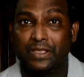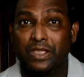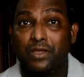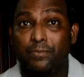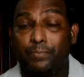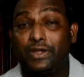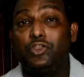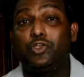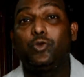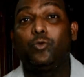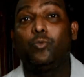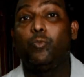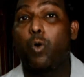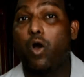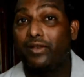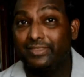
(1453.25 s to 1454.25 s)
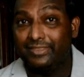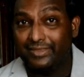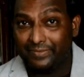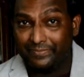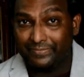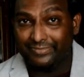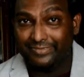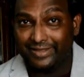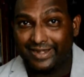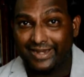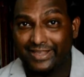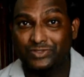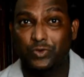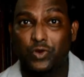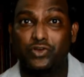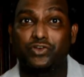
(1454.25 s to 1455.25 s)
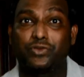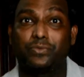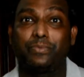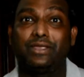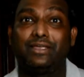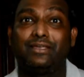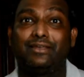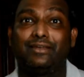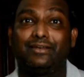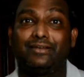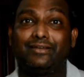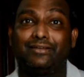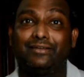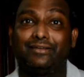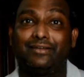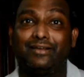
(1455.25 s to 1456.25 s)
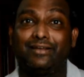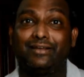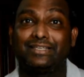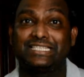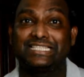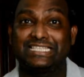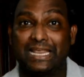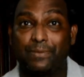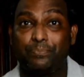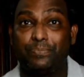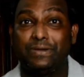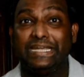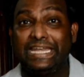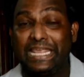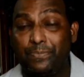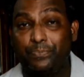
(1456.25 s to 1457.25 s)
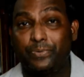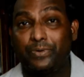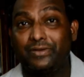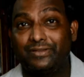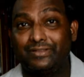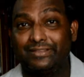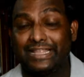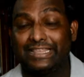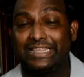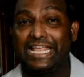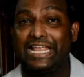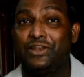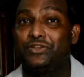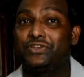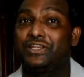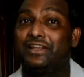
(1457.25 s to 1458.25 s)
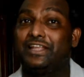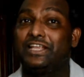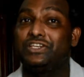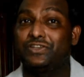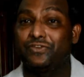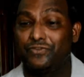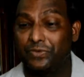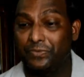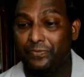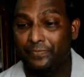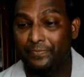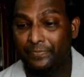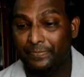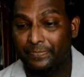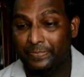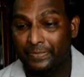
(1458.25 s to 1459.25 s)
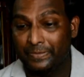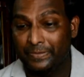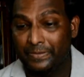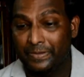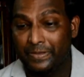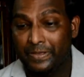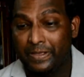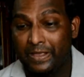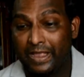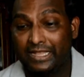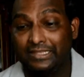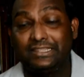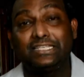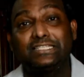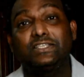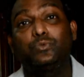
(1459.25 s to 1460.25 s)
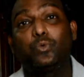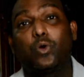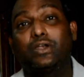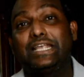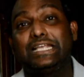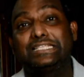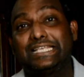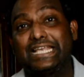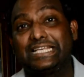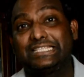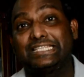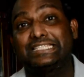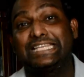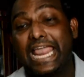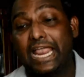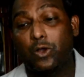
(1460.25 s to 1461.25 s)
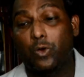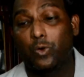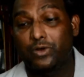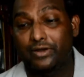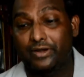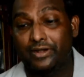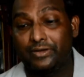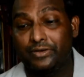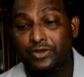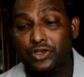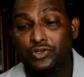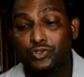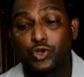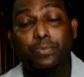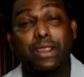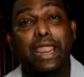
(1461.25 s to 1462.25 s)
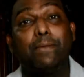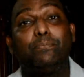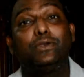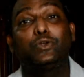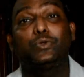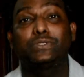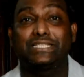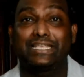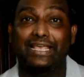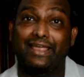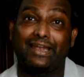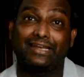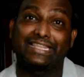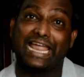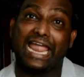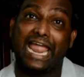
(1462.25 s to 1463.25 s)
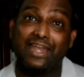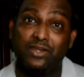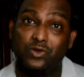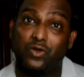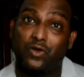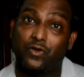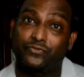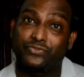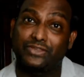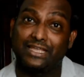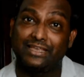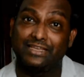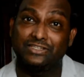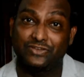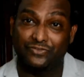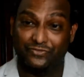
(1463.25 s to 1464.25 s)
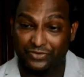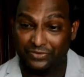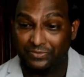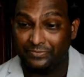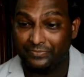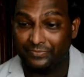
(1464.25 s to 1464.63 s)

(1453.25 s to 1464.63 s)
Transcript: but you warn them that it's going to be a step deeper than the initial interview. And this is what he says. The stakeholder should be able to say at the end of the interview,